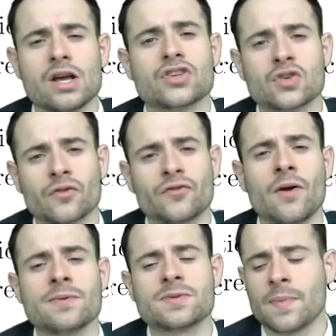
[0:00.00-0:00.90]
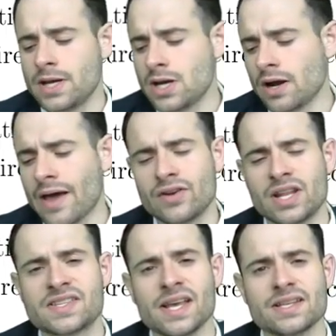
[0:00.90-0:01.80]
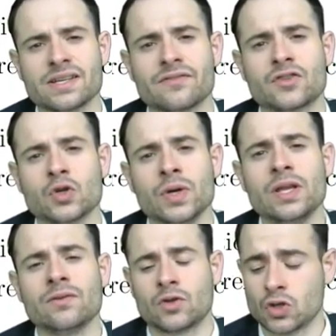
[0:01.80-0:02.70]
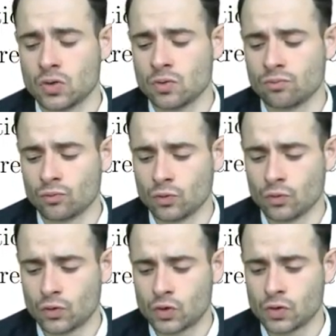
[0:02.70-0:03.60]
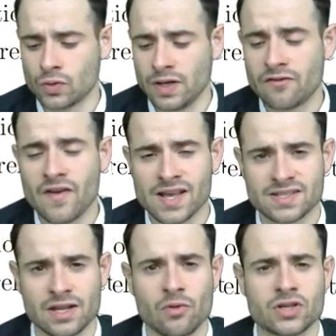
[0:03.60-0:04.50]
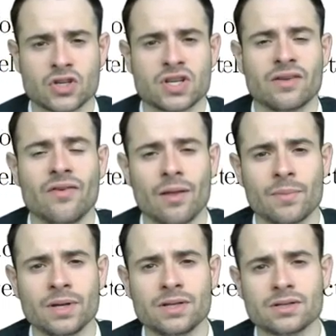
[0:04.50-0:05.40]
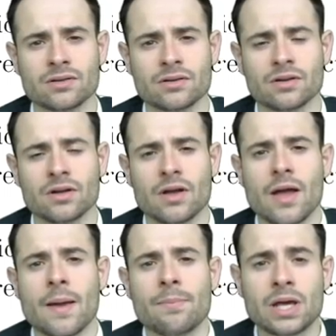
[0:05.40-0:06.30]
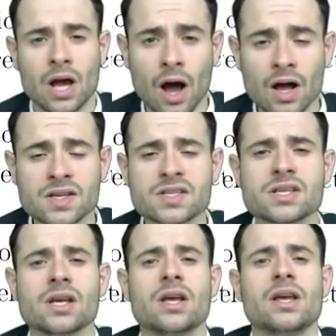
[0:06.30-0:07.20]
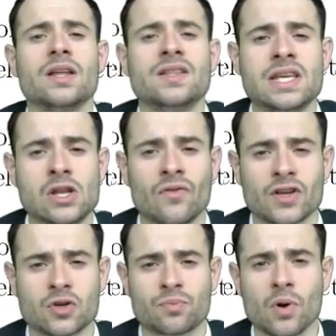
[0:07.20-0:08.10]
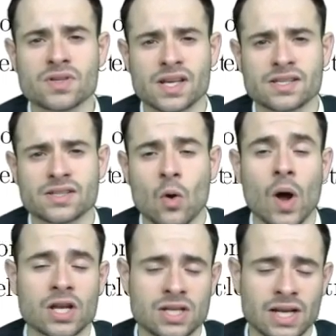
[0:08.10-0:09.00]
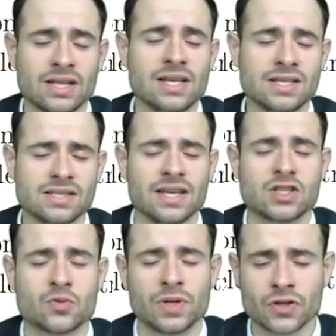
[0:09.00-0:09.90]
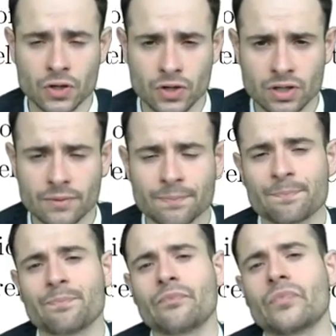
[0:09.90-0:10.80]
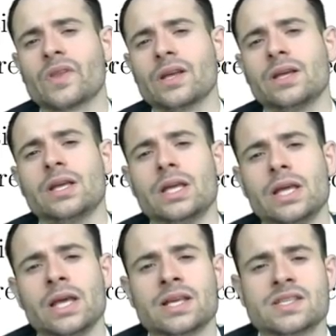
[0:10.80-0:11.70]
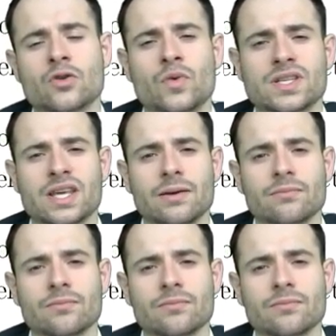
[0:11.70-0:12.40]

So firms might not have an incentive to invest in research and development because the innovation process, or at least its return, is risky.